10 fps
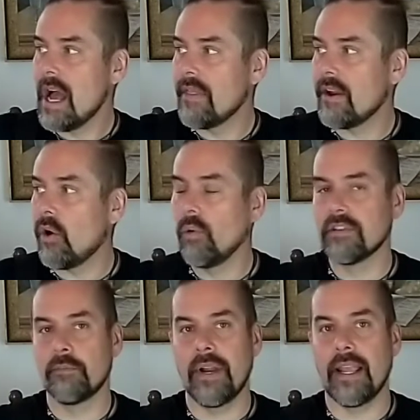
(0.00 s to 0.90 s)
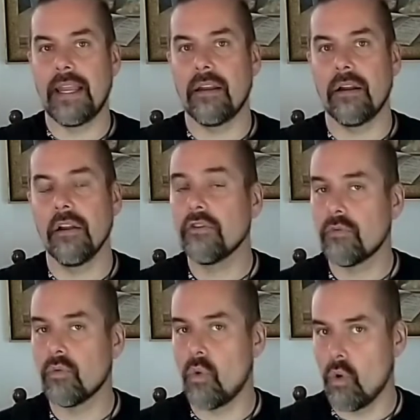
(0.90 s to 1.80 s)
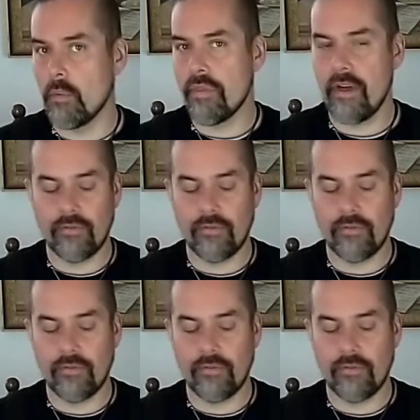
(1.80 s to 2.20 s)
And then also bring in a lot of warmth.